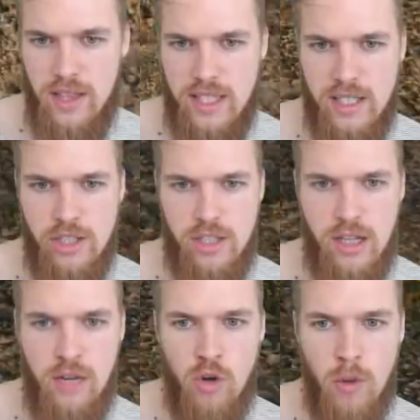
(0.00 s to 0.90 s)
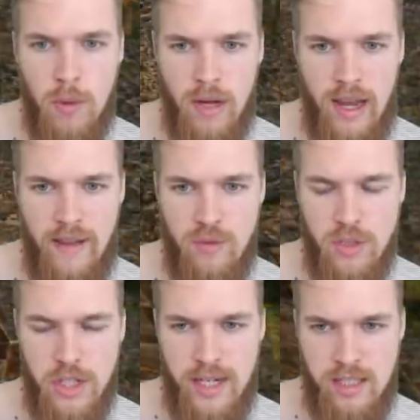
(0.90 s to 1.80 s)
this is just a normal level
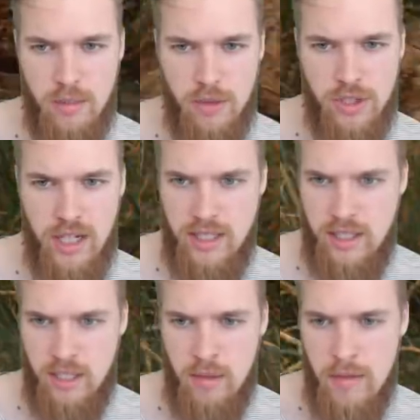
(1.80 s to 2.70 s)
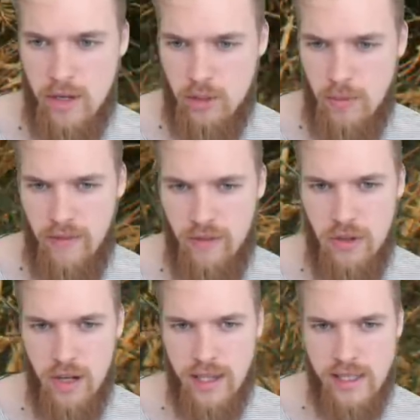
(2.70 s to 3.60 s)
chest. The boss chest is going to be much better for you
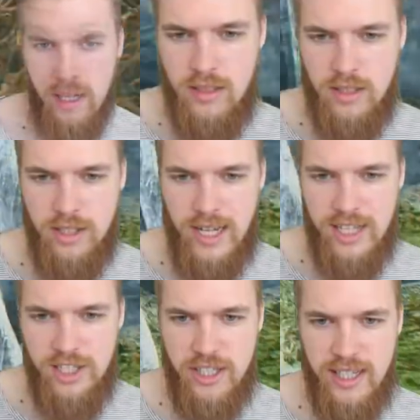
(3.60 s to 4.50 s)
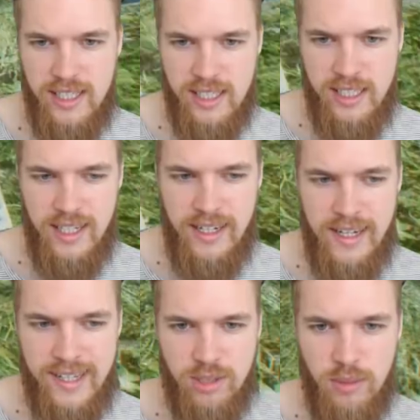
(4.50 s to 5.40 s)
guys. So as you guys can see,
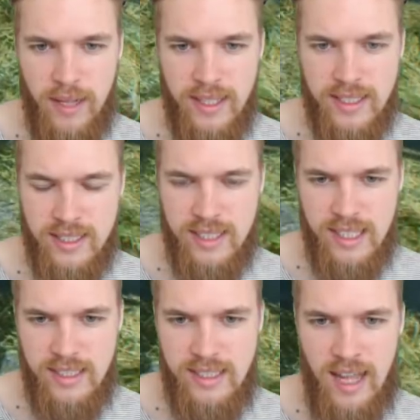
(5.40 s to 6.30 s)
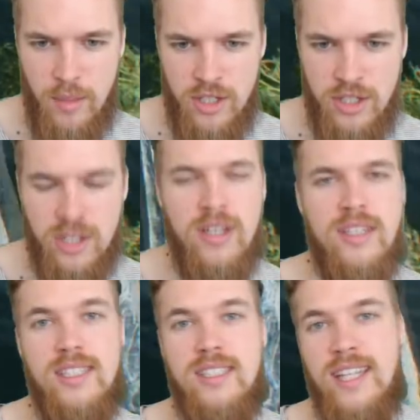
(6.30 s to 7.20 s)
Nettlebane does six damage.
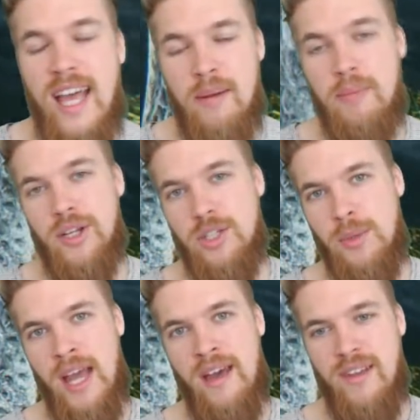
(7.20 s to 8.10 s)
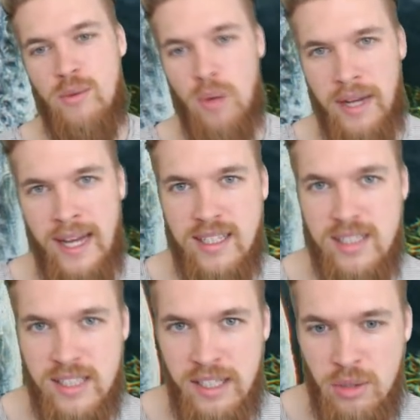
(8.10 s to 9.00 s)
Does ten because we have a one-handed
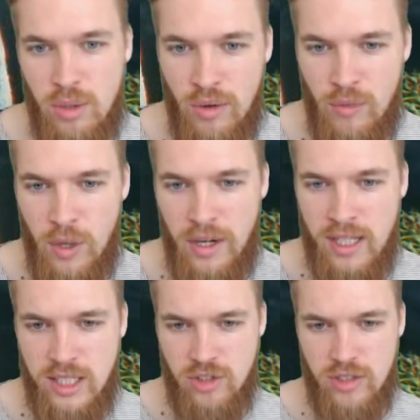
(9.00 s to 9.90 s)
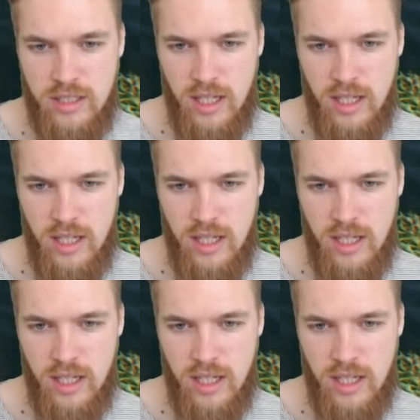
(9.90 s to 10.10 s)
skill of one hundred.